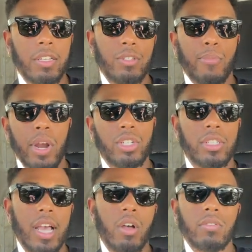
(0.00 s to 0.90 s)
he's
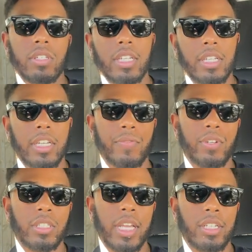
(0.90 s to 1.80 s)
branching out in the
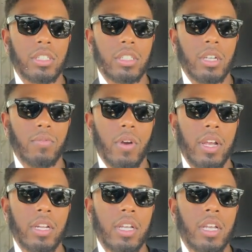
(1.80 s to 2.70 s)
different states and stuff, right?